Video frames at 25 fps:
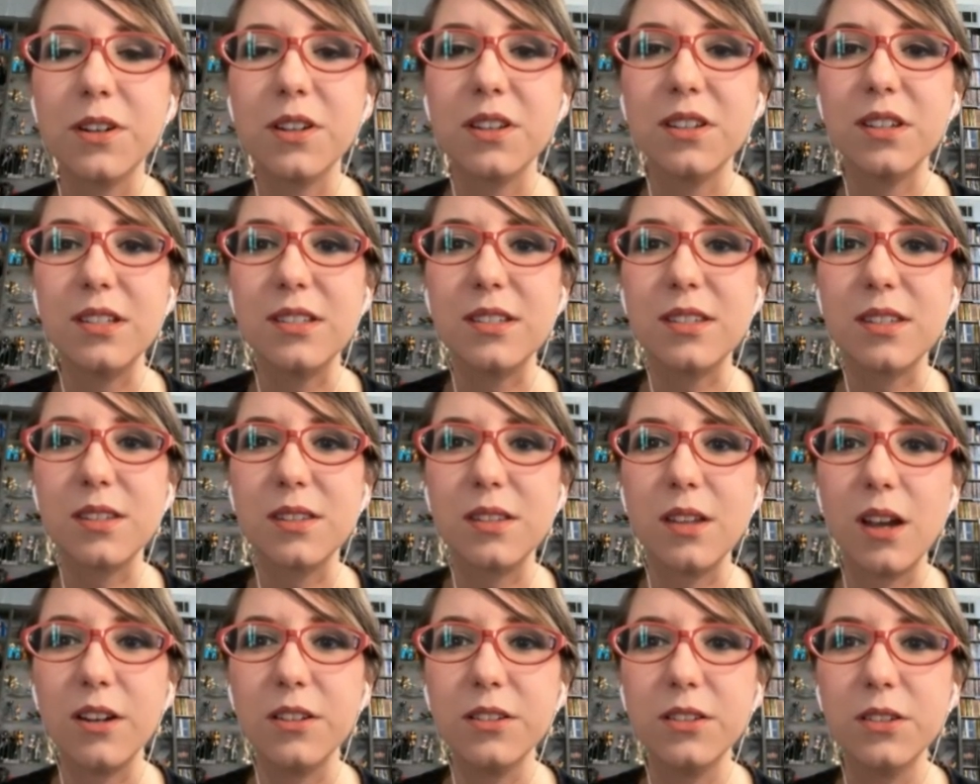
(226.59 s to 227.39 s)
or
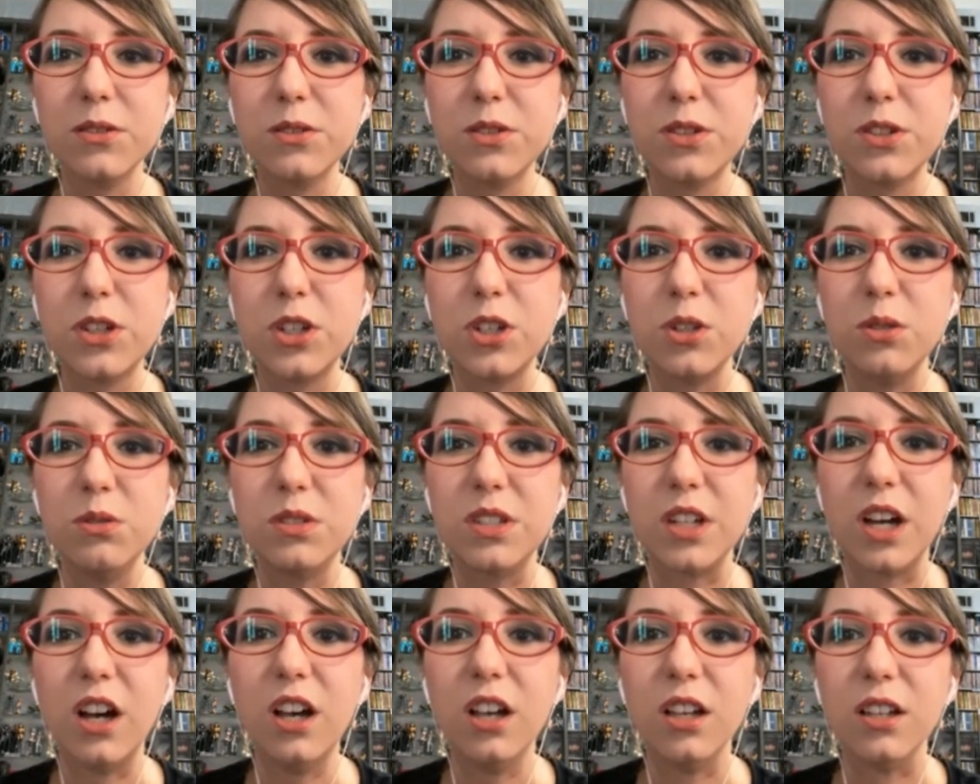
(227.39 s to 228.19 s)
are those 2
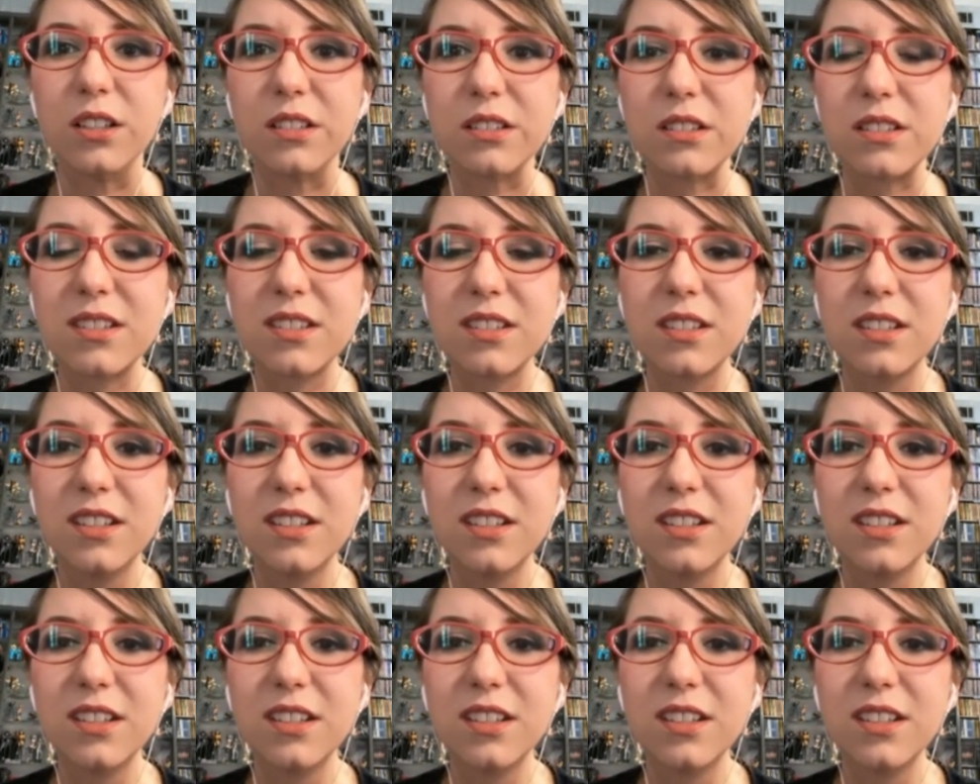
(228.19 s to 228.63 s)
dolls?